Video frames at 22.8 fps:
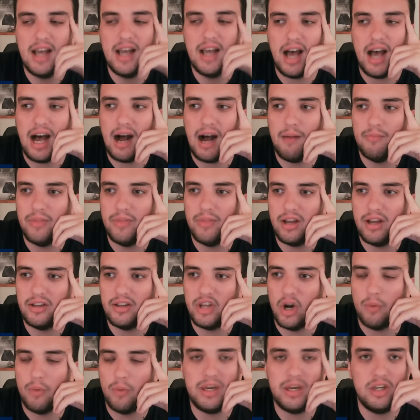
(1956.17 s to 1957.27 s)

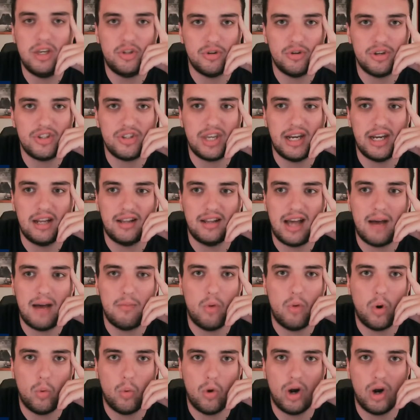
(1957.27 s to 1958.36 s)
Petrie's getting a lot
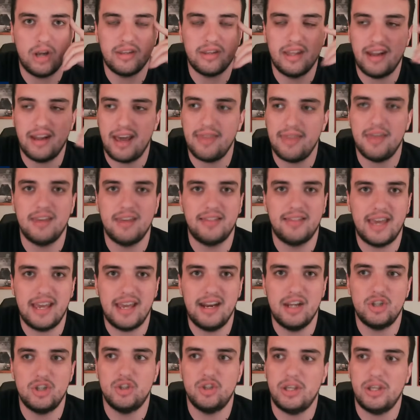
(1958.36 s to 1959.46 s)
more work than I think they
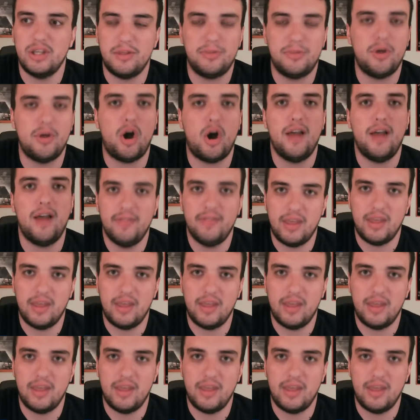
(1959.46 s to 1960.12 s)
initially thought.